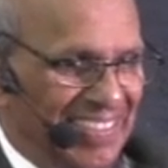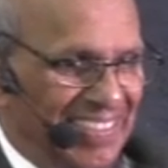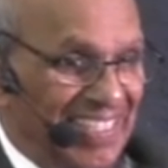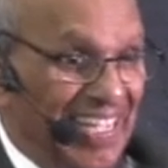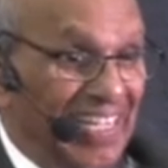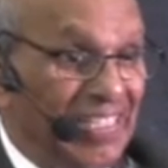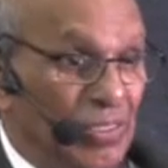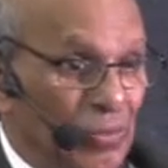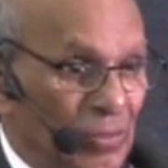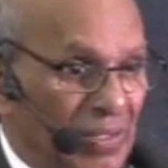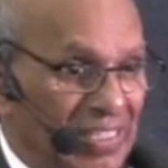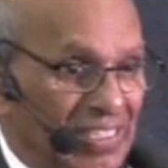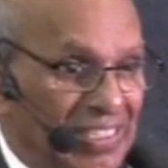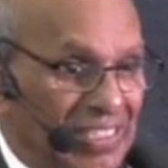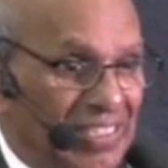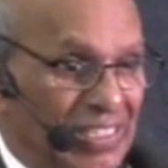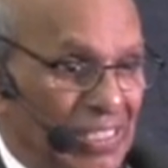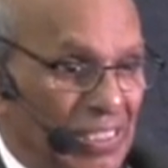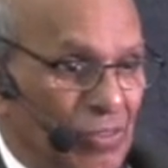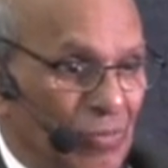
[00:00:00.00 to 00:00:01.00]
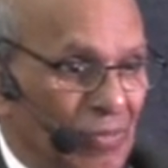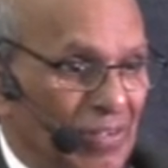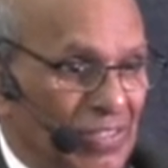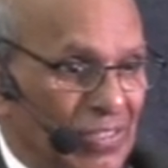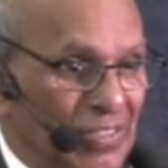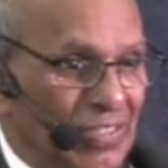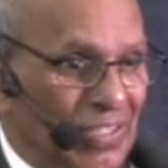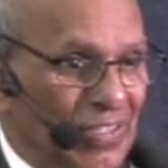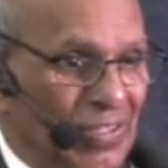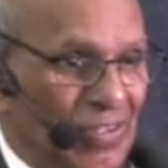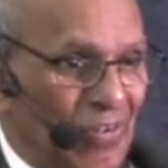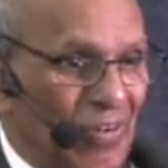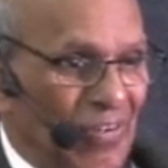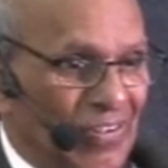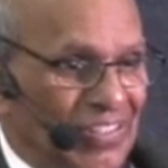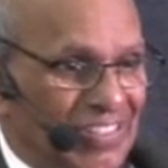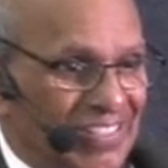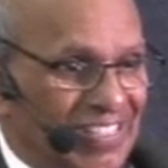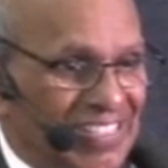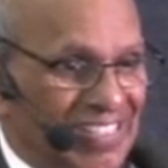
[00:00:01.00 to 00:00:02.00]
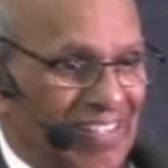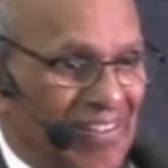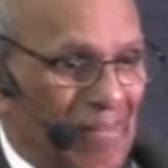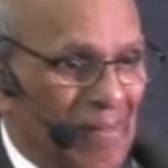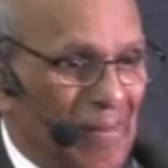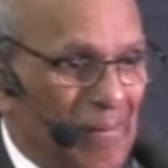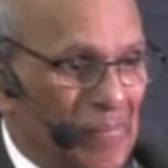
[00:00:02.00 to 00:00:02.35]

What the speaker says: That's why Jesus went to the cross.